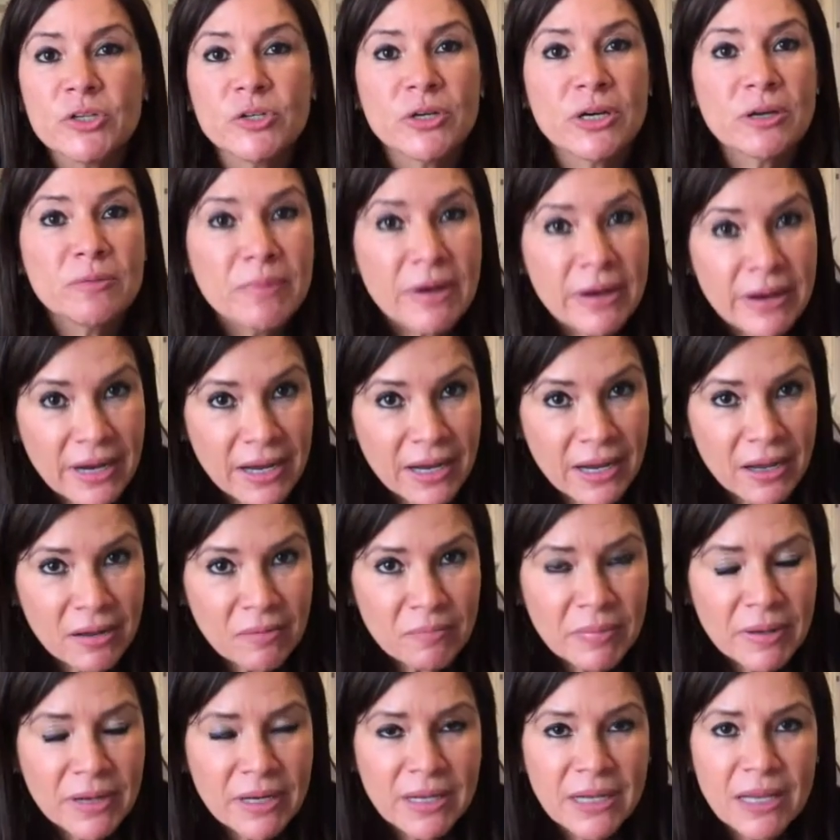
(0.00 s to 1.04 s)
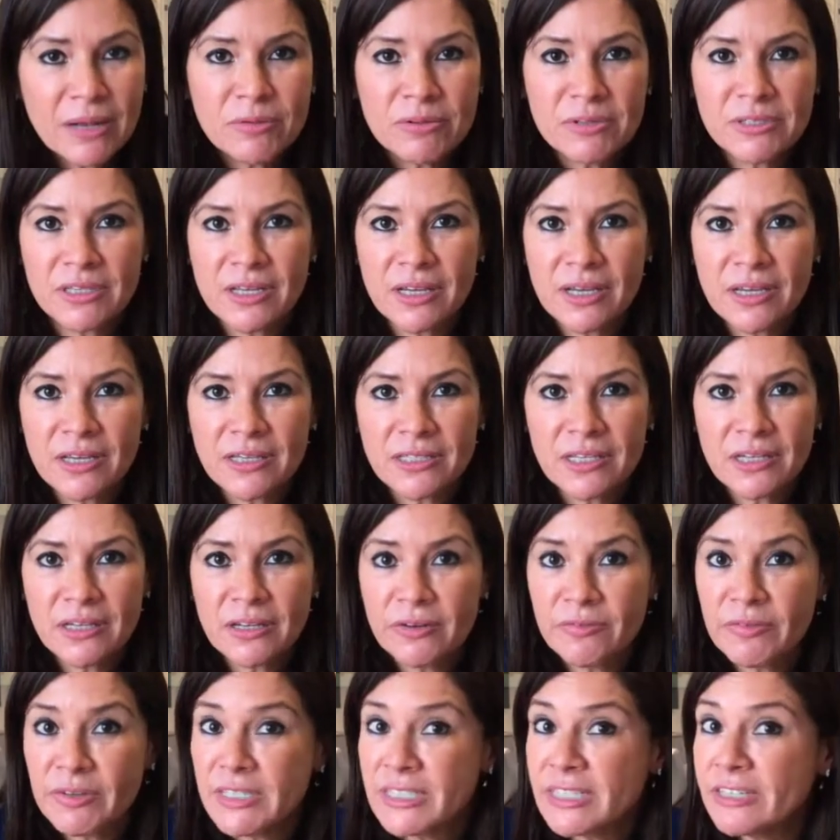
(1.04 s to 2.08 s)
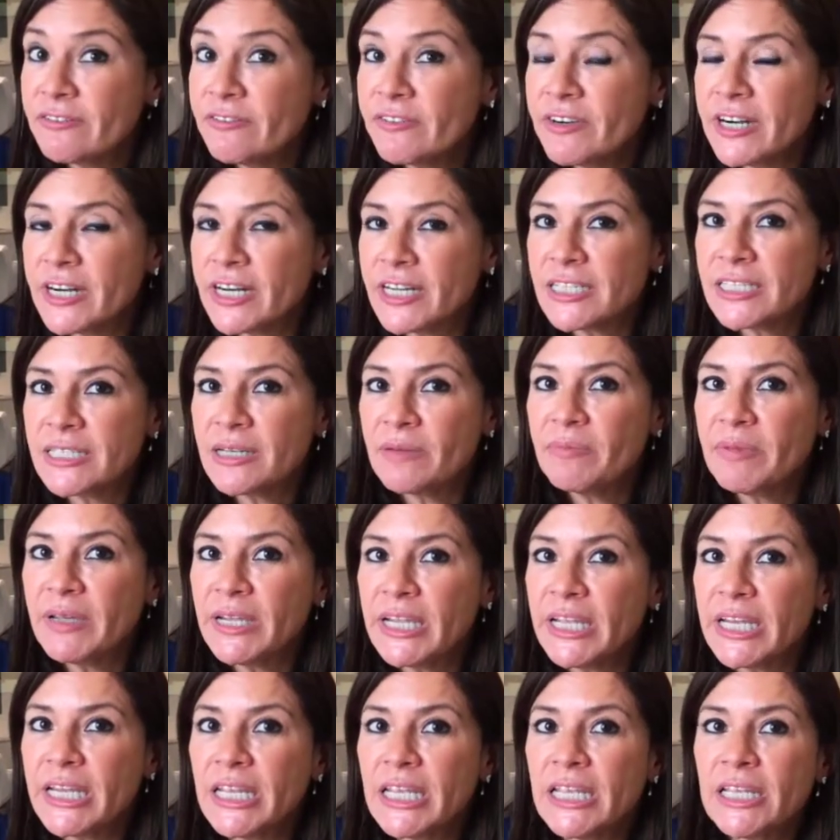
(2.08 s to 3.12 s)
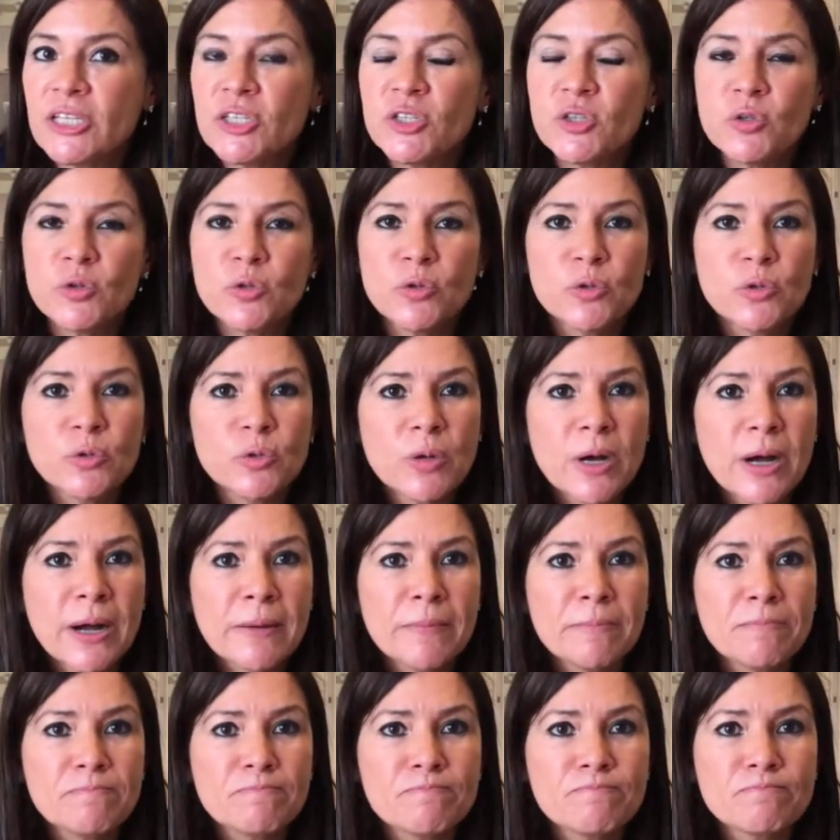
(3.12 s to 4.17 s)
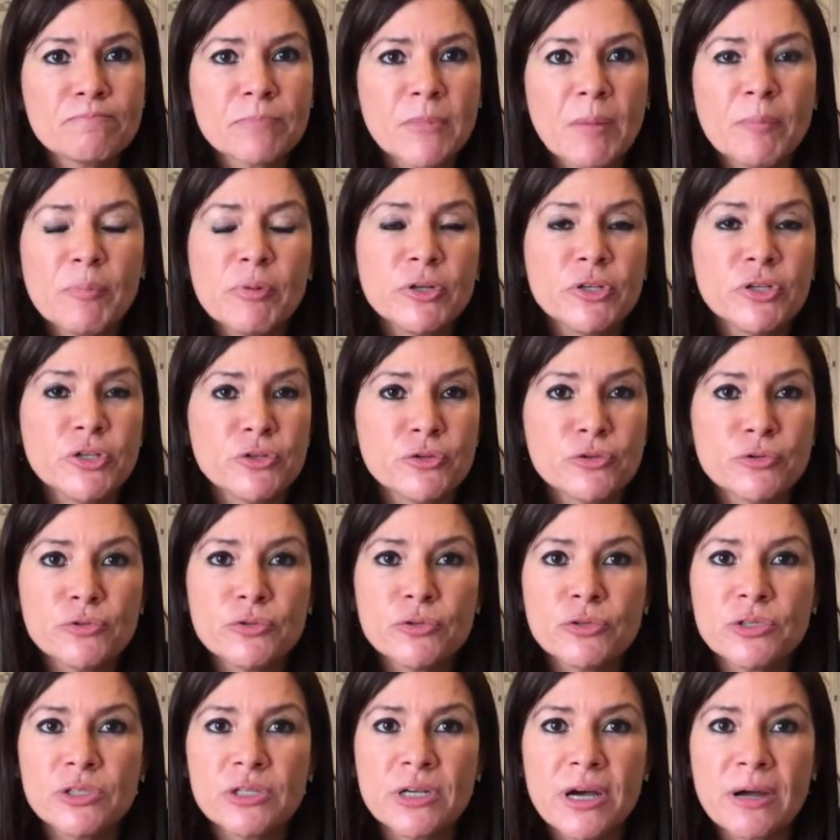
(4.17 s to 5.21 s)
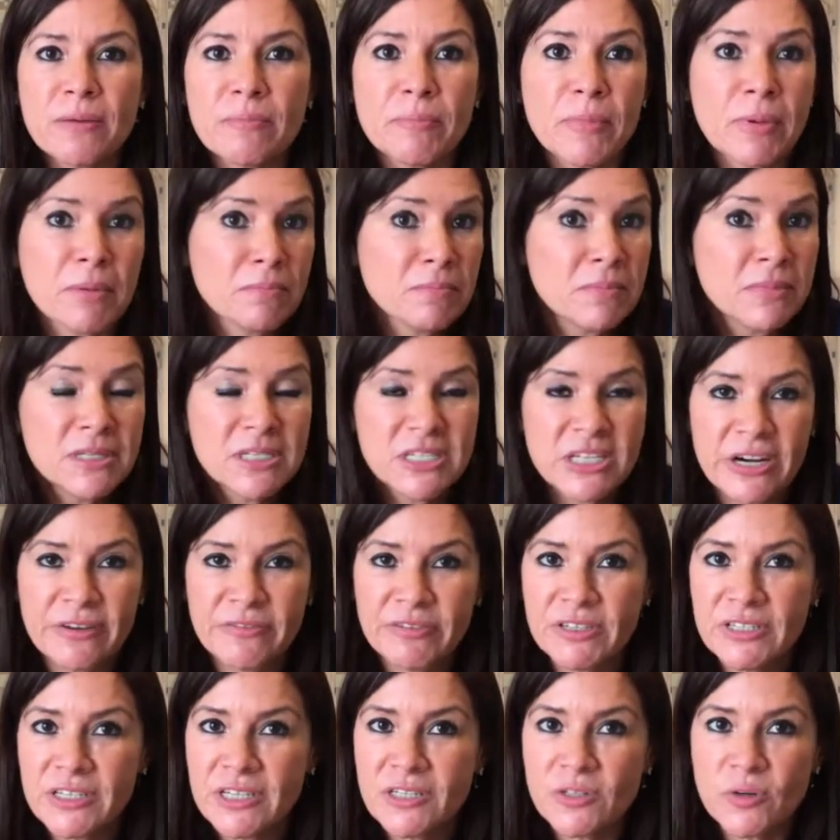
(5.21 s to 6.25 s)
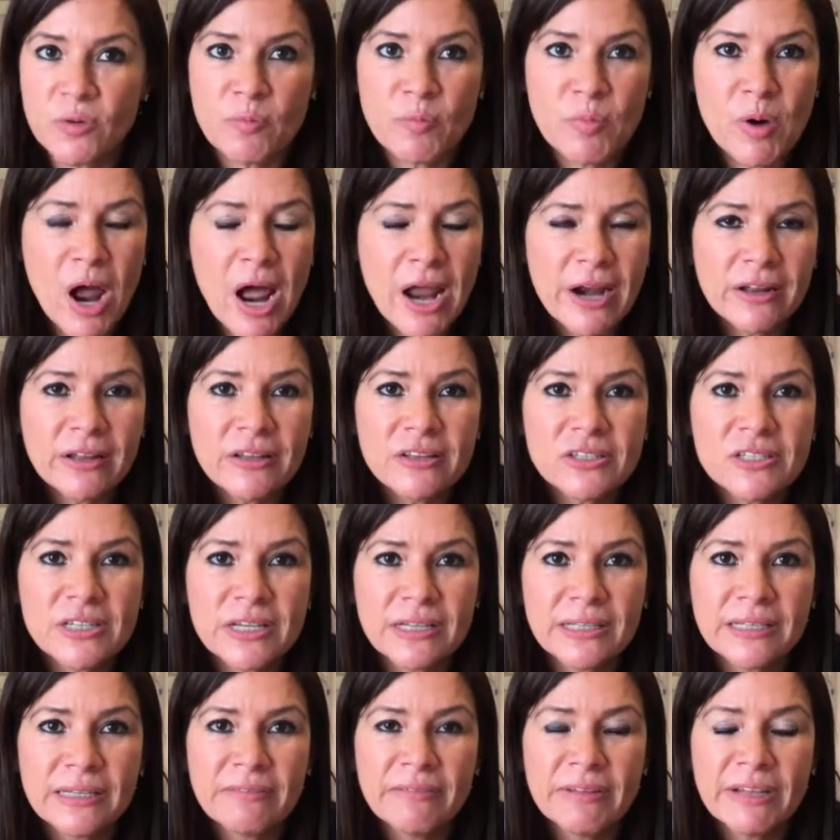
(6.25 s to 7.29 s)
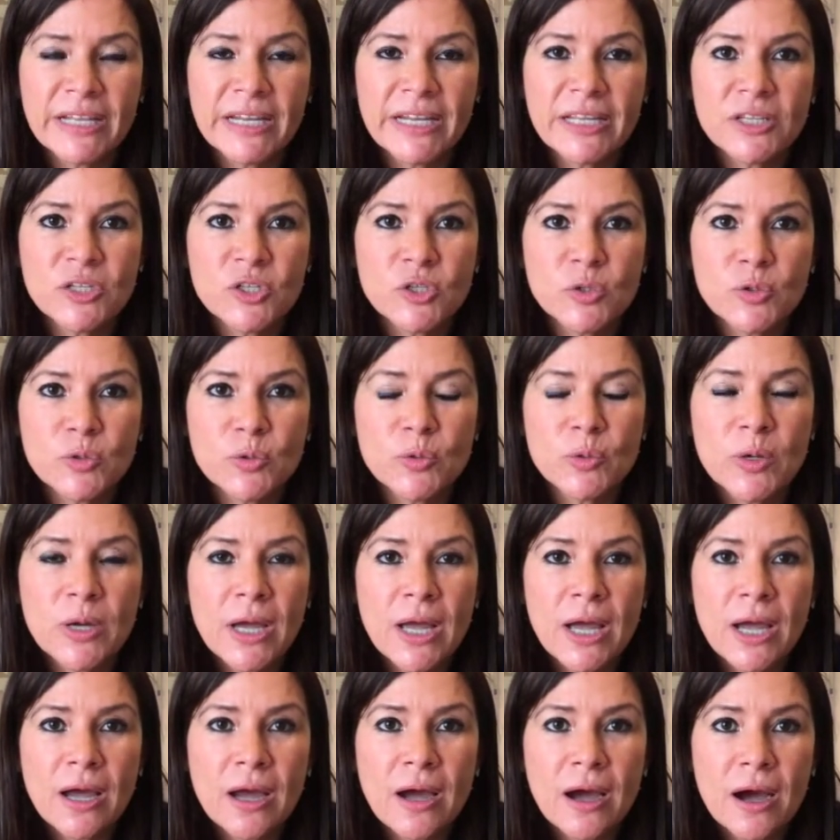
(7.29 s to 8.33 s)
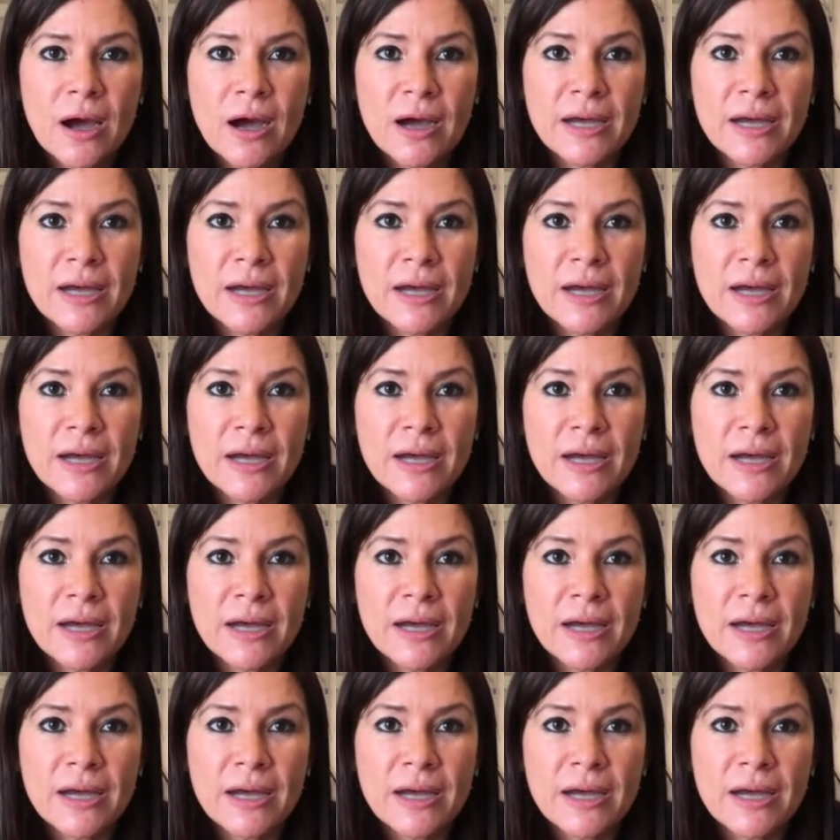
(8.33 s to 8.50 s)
When you talk about a company, I would say it's a little bit different. It's the ability to produce services or products, and the ability to